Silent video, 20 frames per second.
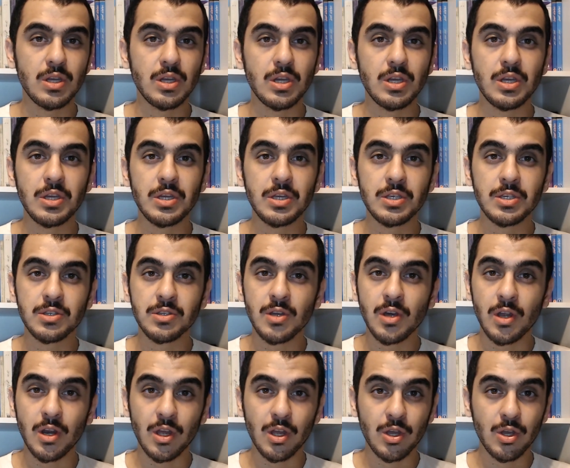is not a
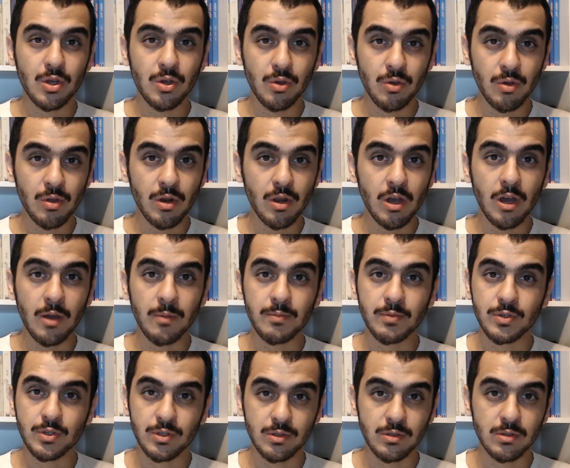good
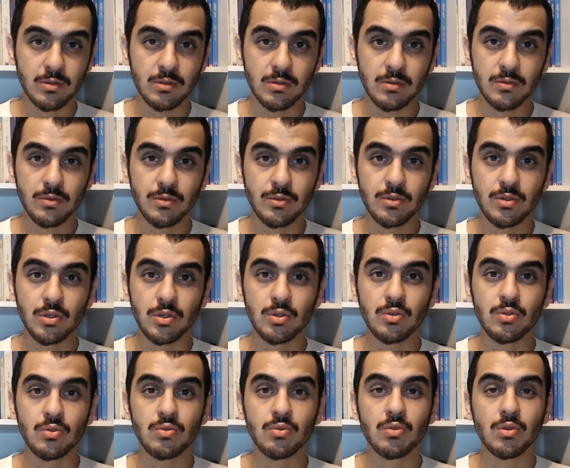option
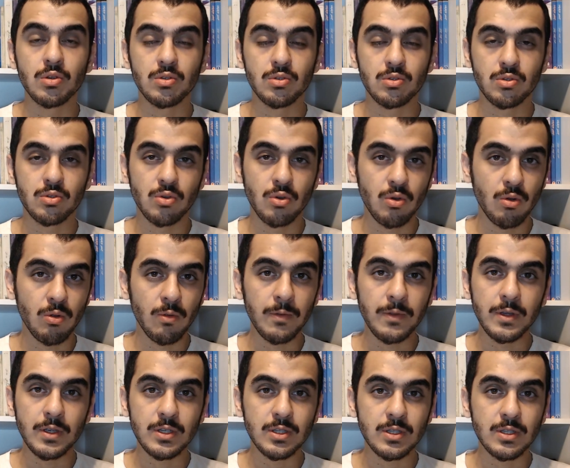to control
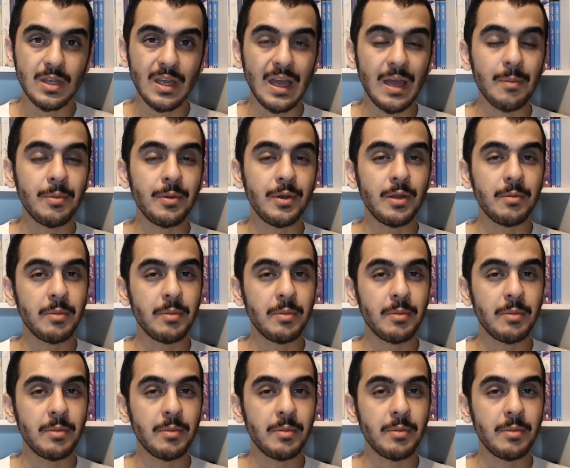this epidemic.